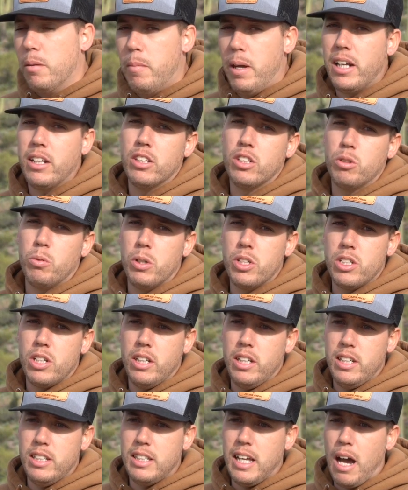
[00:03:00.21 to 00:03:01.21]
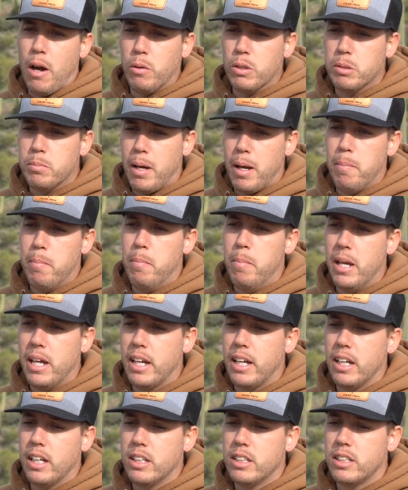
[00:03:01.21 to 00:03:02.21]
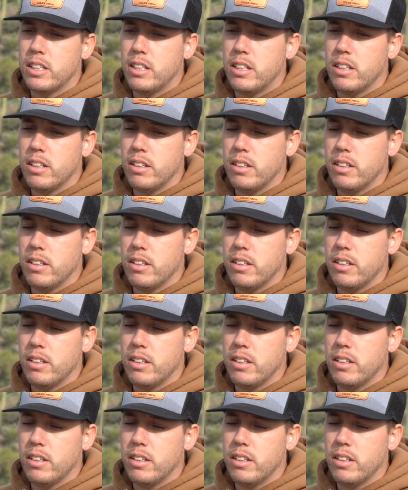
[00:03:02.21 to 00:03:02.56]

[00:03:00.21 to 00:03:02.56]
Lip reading: make the switch to these, that was my biggest,